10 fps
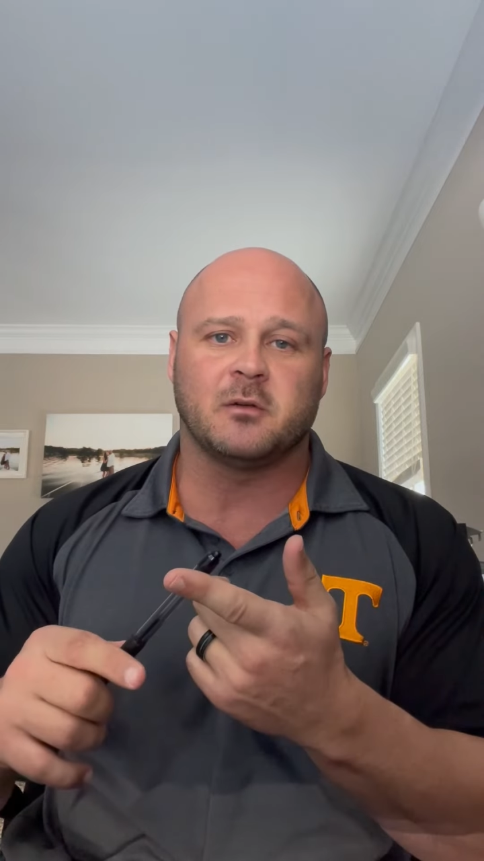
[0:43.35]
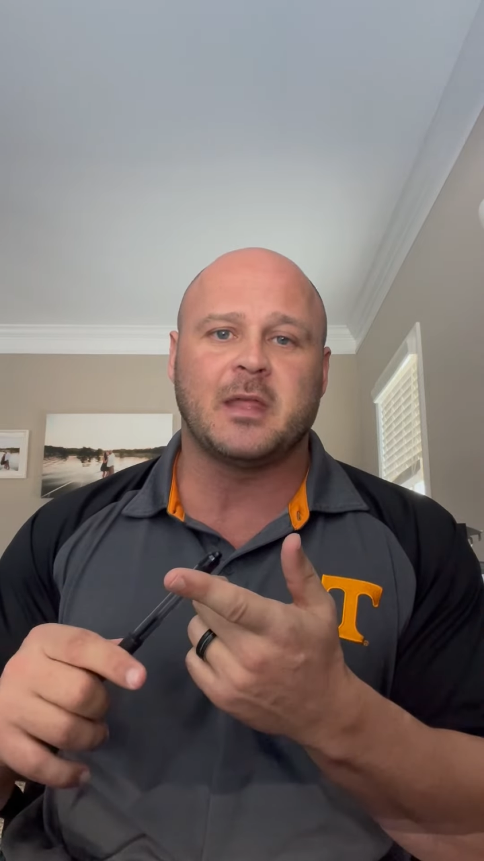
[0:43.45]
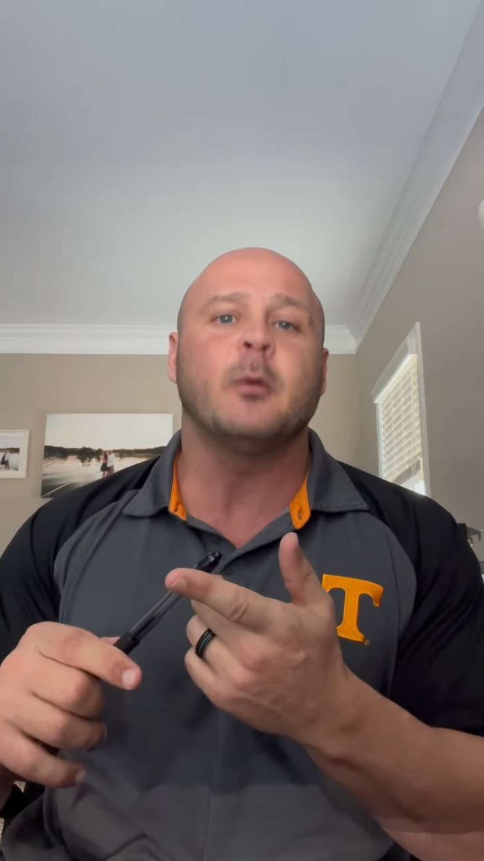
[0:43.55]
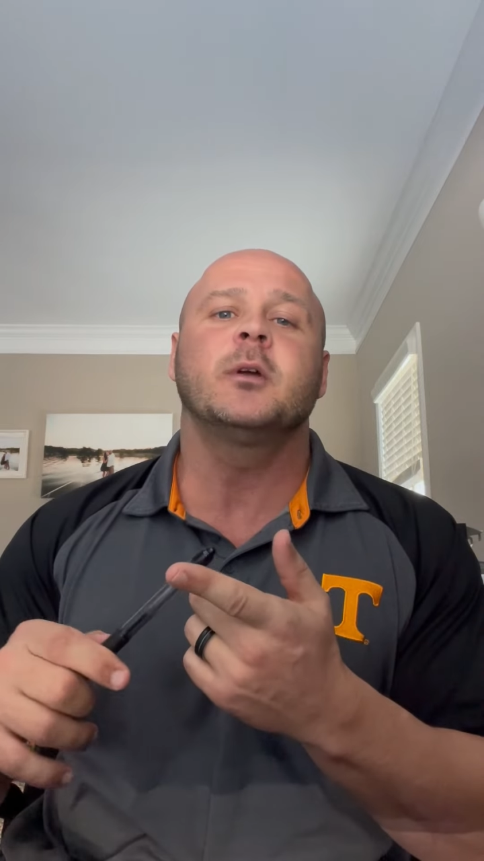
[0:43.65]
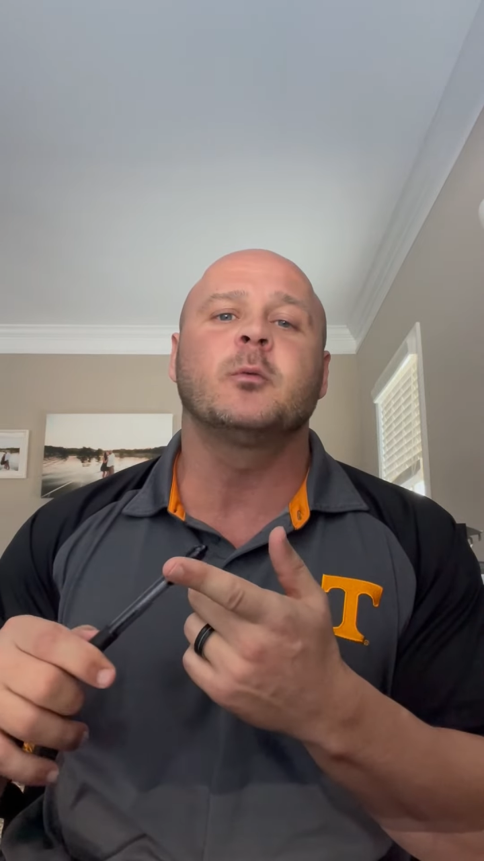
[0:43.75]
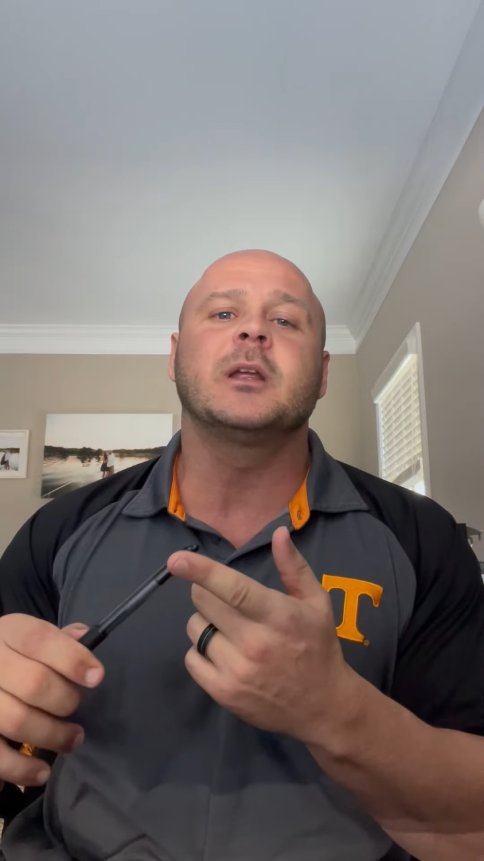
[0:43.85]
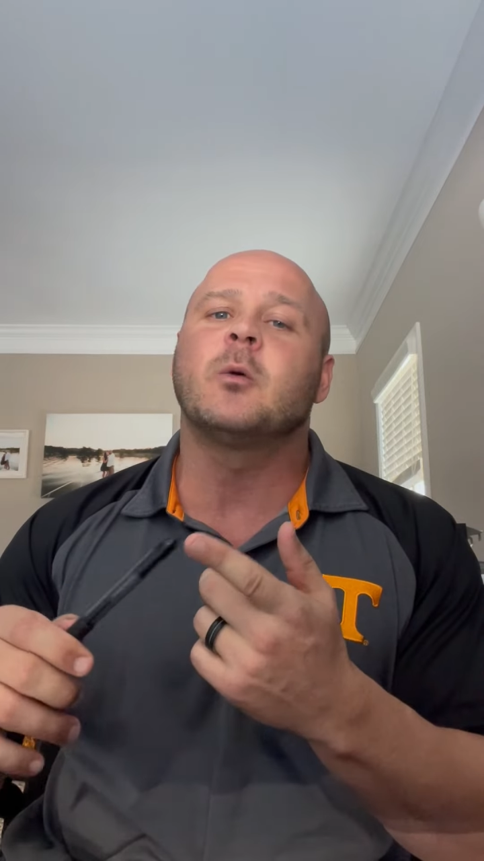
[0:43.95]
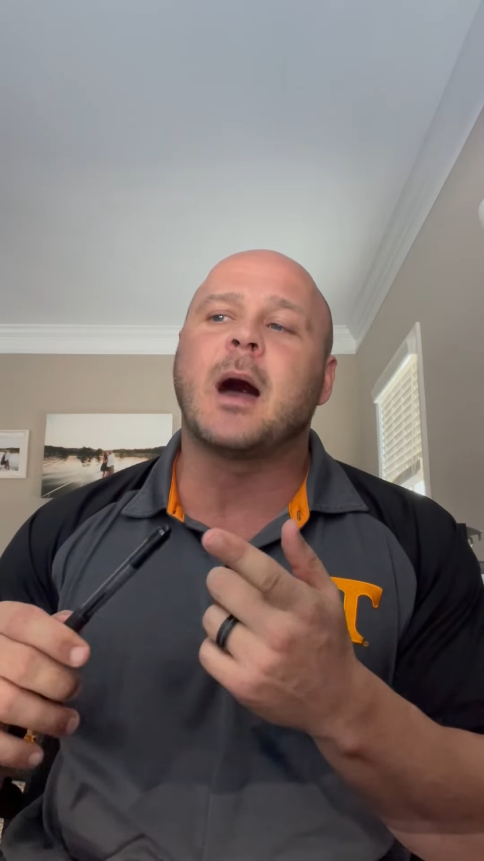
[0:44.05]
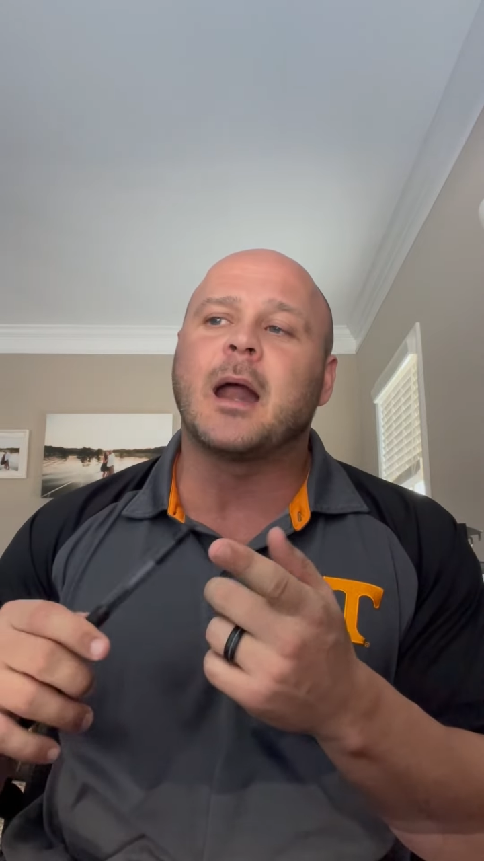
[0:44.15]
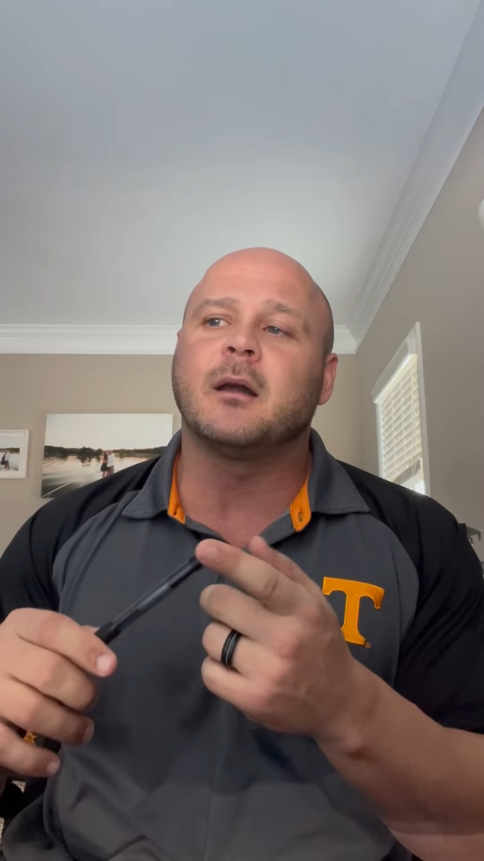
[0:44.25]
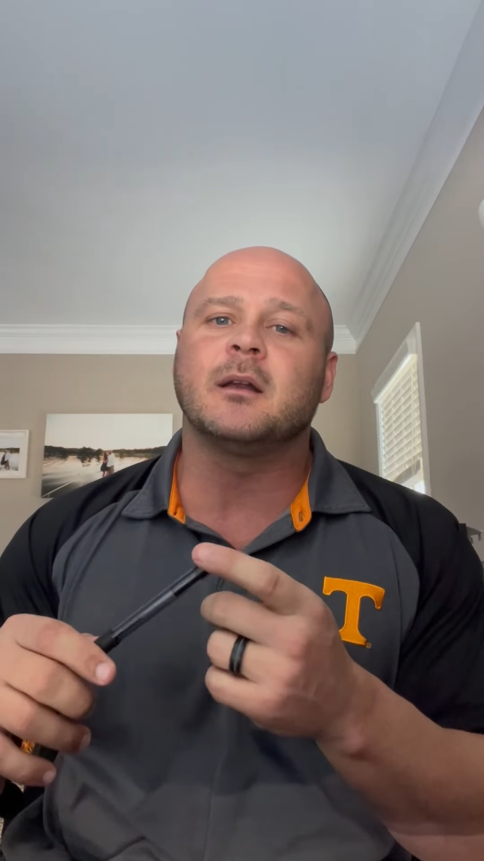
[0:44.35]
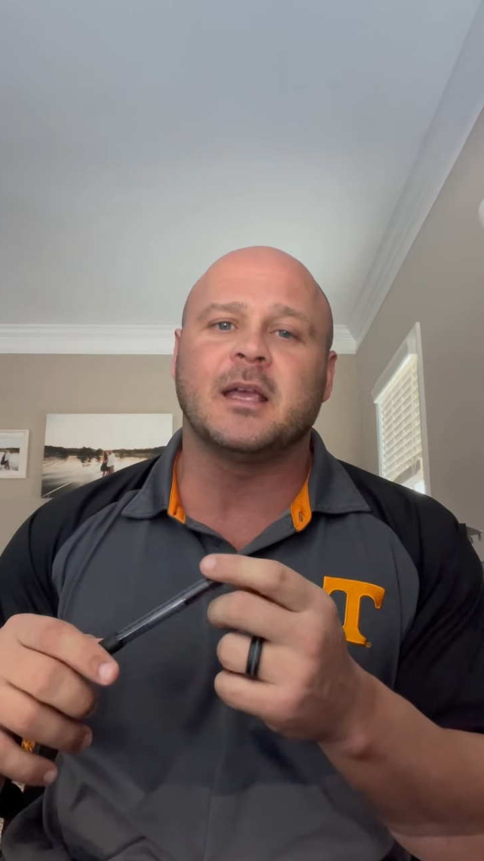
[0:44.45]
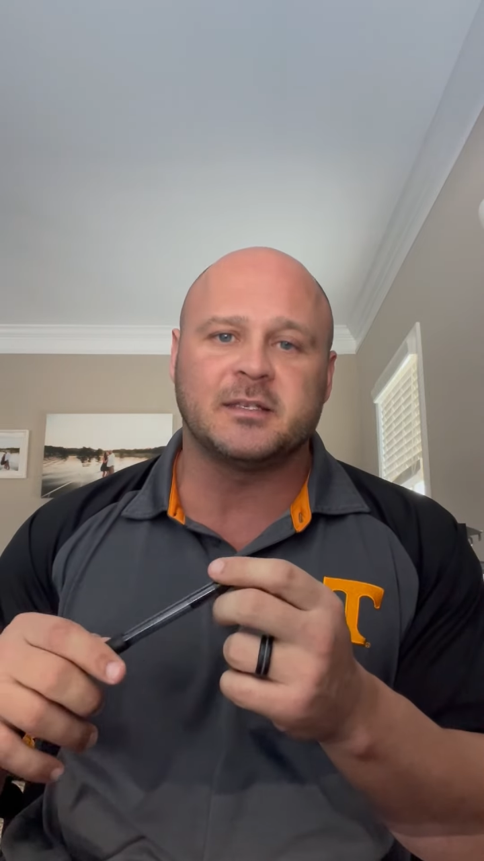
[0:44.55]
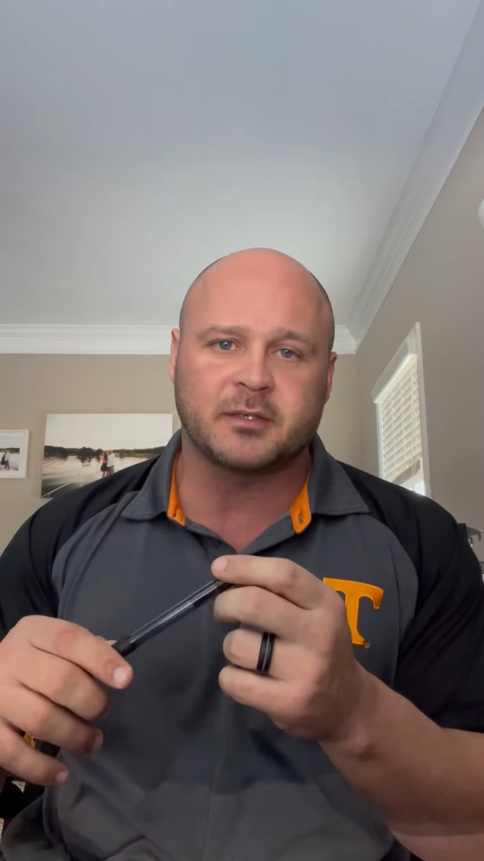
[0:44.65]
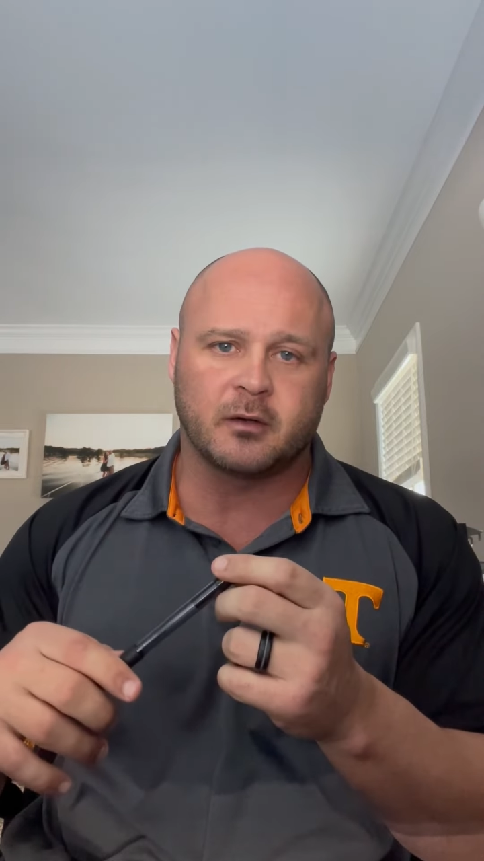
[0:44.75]
That would require a
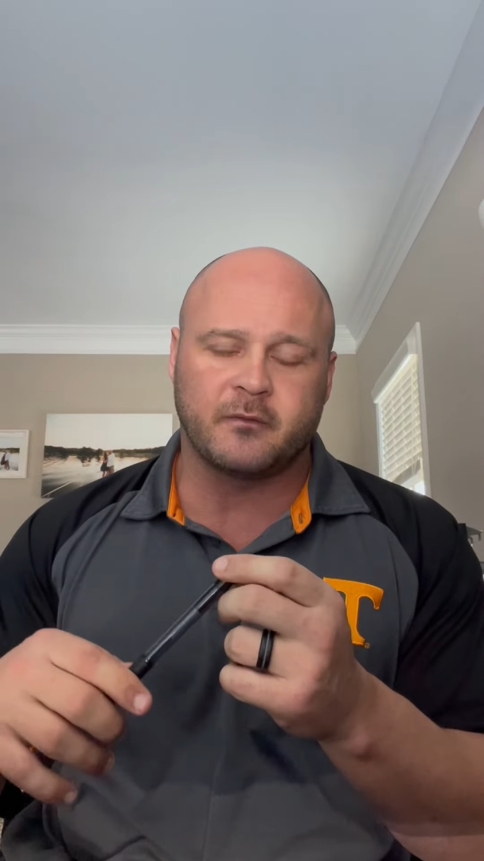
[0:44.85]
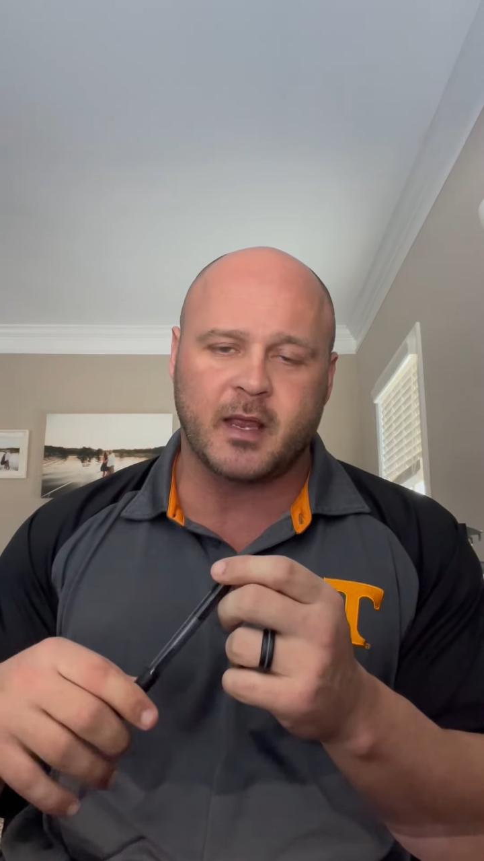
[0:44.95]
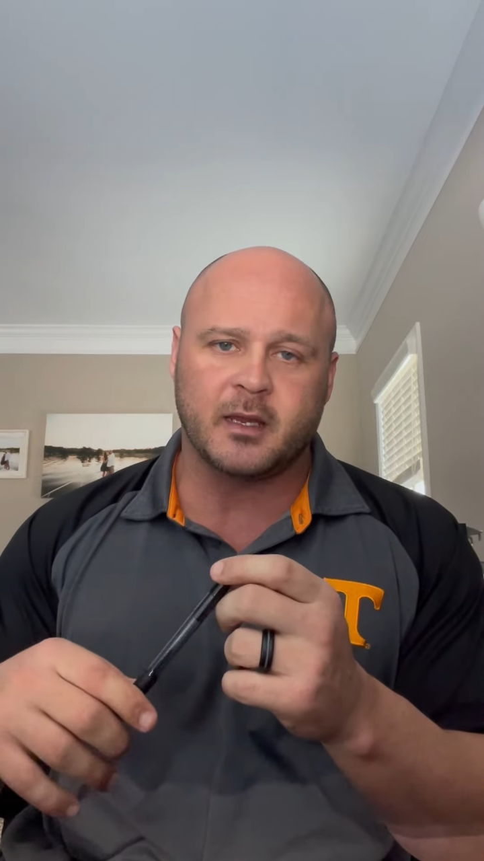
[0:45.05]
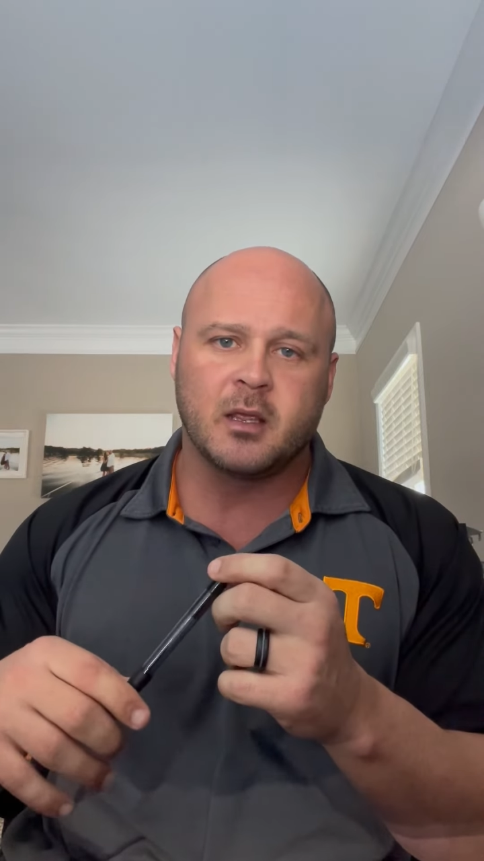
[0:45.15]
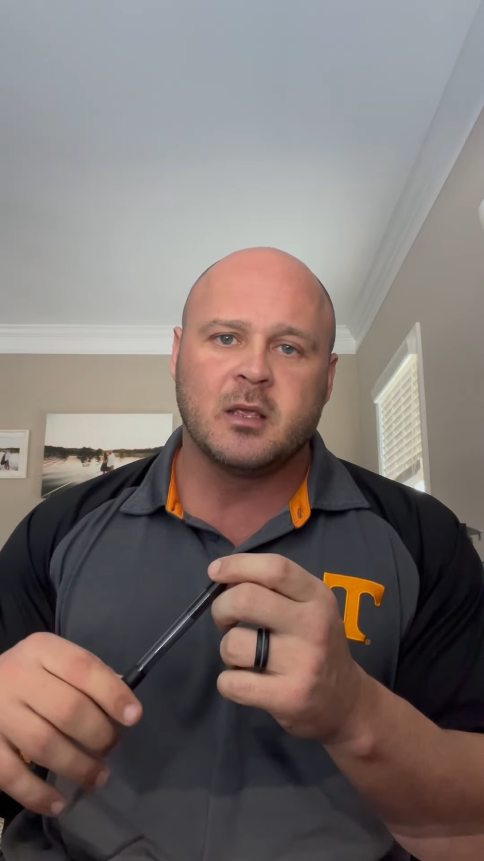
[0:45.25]
survey.